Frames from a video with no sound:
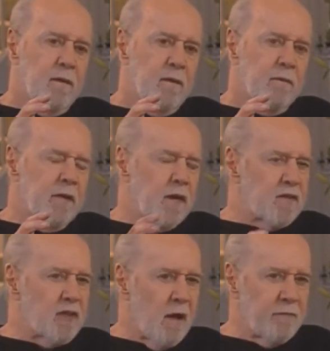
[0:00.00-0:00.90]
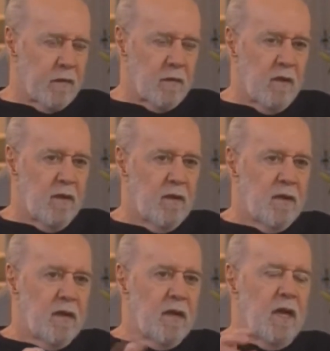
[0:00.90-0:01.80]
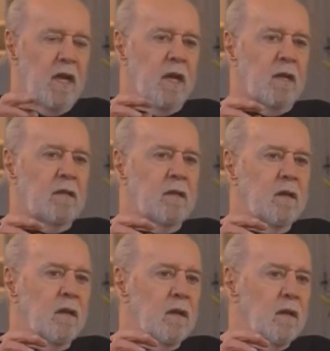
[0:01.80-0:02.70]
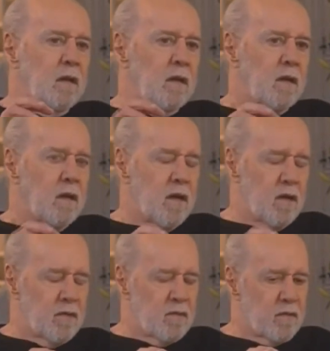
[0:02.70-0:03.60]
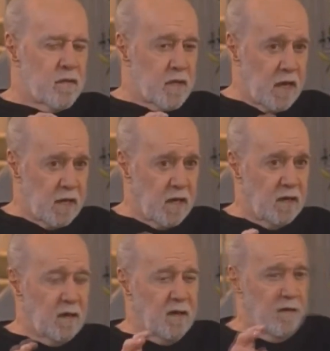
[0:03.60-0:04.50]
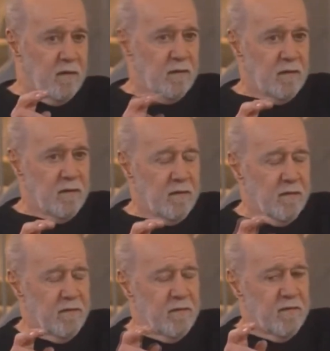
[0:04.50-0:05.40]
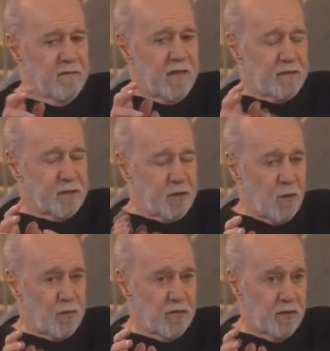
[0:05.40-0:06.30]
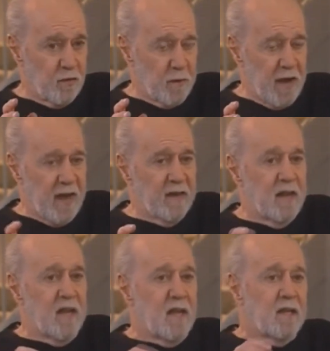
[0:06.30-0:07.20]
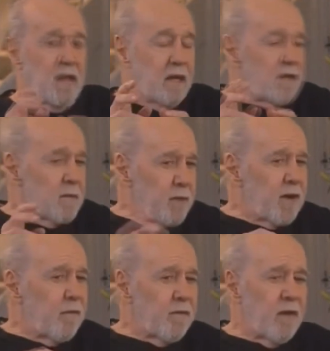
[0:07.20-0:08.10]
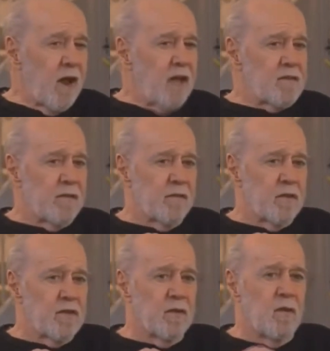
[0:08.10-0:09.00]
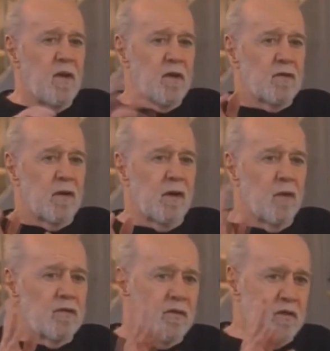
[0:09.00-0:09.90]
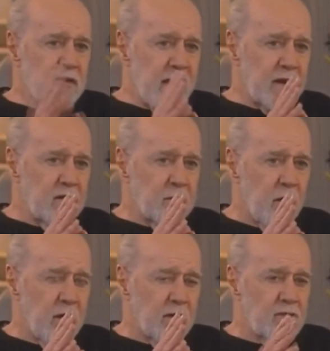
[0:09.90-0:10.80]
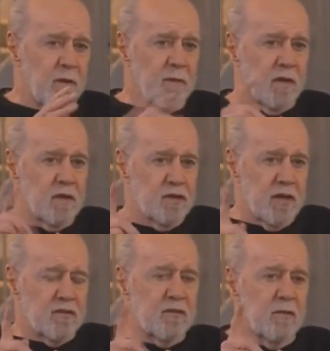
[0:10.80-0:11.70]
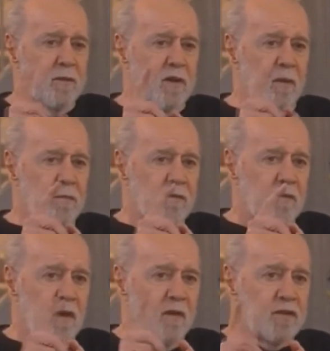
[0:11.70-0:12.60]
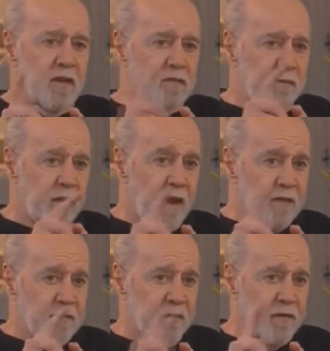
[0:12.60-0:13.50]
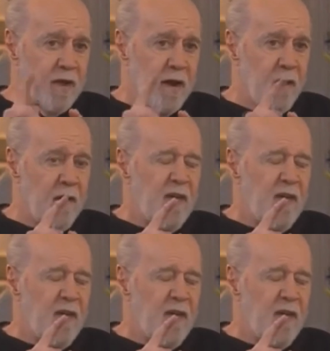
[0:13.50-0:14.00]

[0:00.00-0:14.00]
philosophical in his thinking that the jokes illuminate, and he's a bit of a philosopher, too. So he goes to the second part of the triptych. Jester becomes Jester Philosopher now.